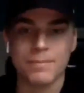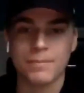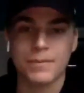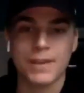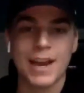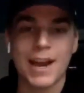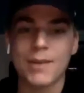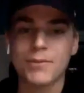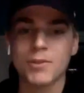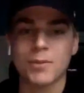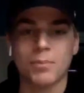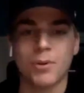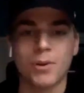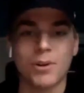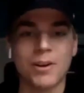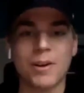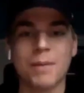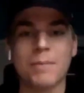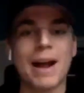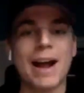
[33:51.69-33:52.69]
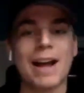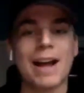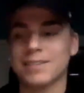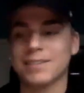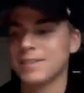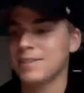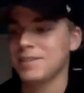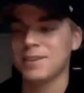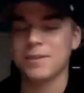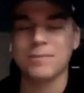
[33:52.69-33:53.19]
They have to put on a
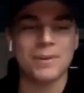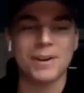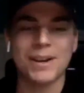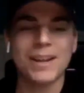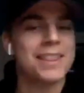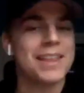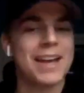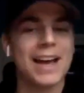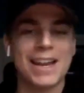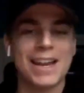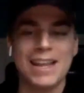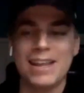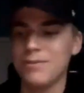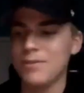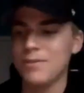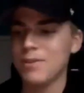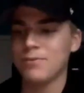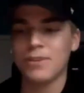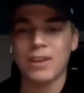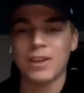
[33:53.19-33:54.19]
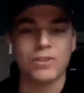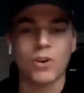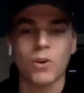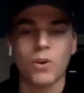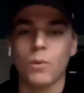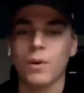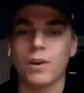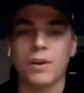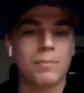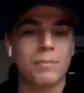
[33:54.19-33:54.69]
mask, somebody that even if they
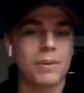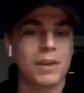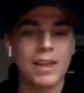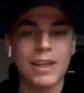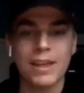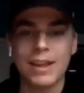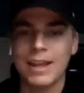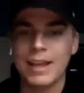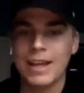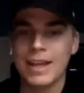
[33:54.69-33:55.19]
don't want to be it,